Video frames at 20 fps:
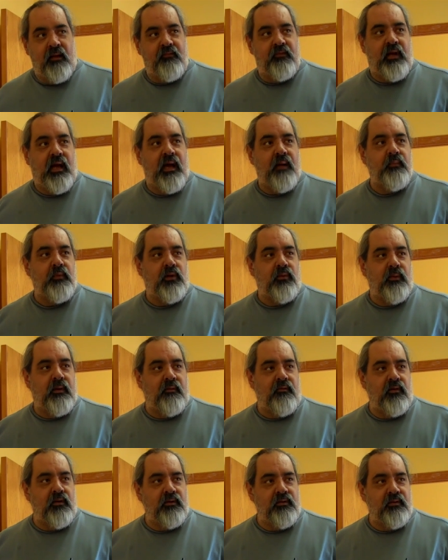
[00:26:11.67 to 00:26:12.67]
They've dammed the
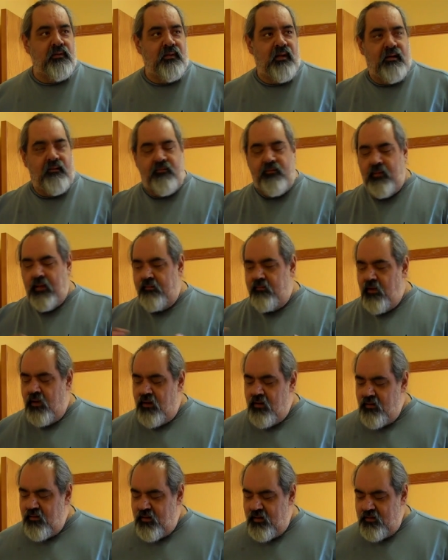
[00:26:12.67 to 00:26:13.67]
rivers. They've, they've
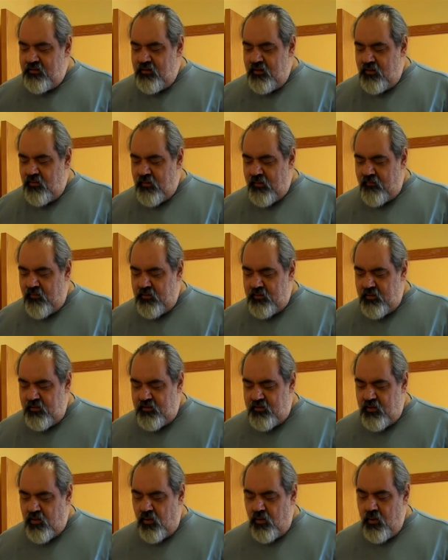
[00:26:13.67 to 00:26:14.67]
done other things to the
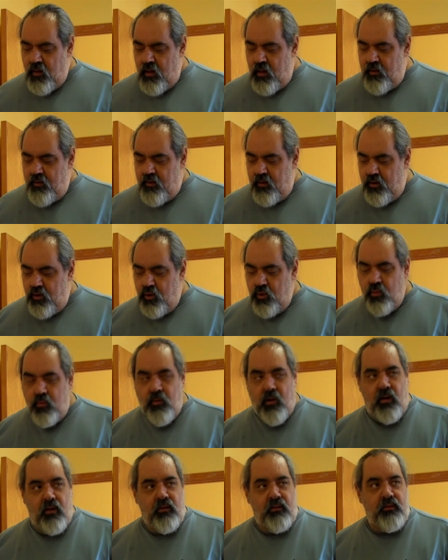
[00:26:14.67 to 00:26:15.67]
rivers. And so the
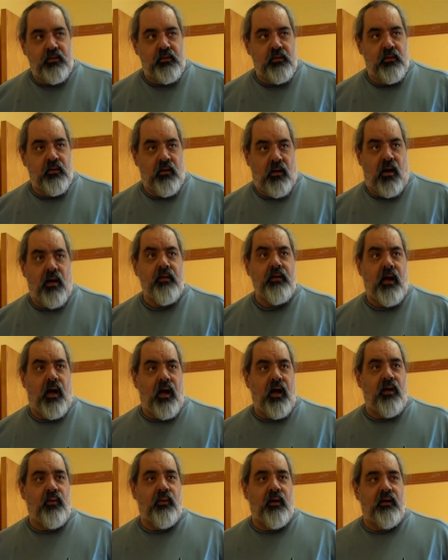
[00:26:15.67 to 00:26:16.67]
new roads are
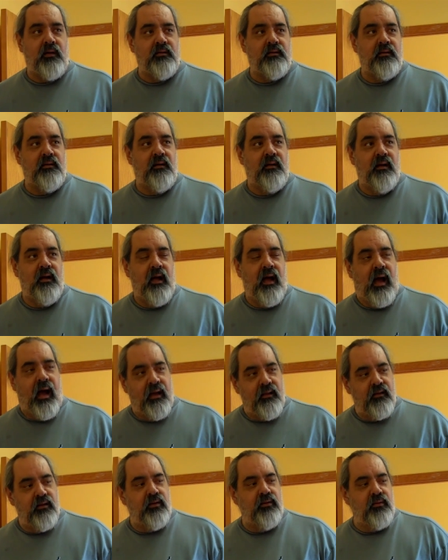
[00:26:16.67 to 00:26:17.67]
the highways.
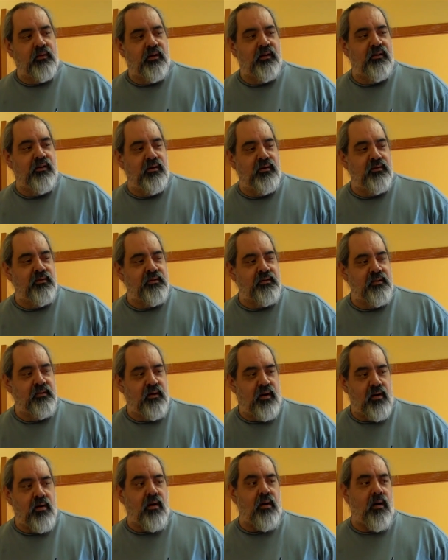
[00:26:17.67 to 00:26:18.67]
And the new
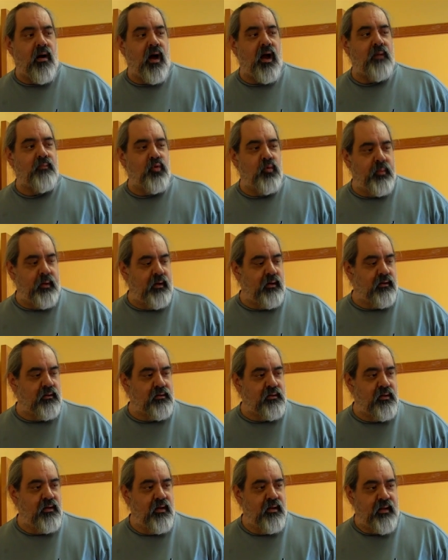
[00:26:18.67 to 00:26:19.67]
canoes are our
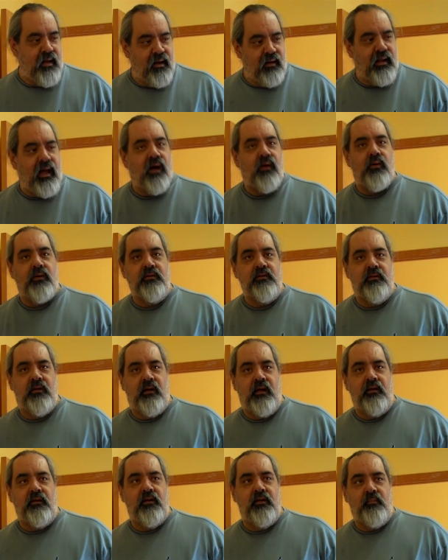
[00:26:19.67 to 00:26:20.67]
automobiles that allow us
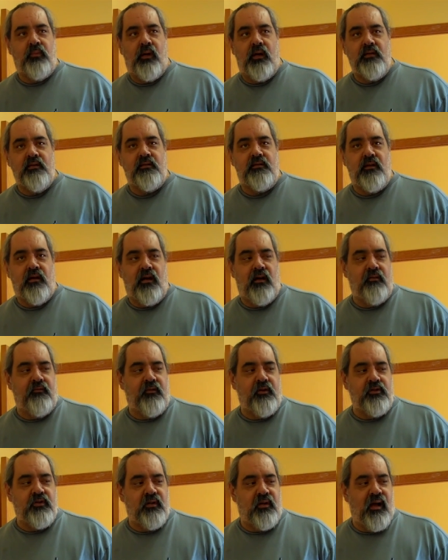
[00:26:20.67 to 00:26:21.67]
to get to the places to
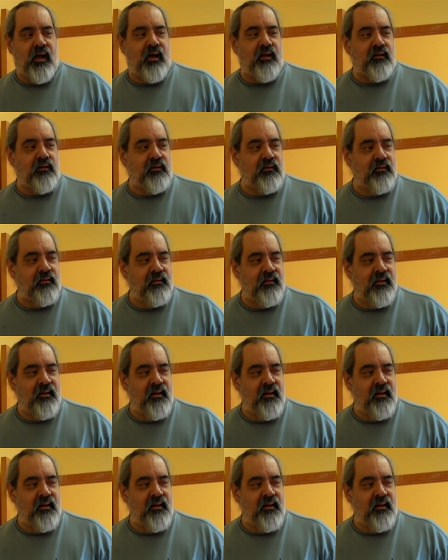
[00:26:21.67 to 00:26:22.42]
hunt, fish, and gather.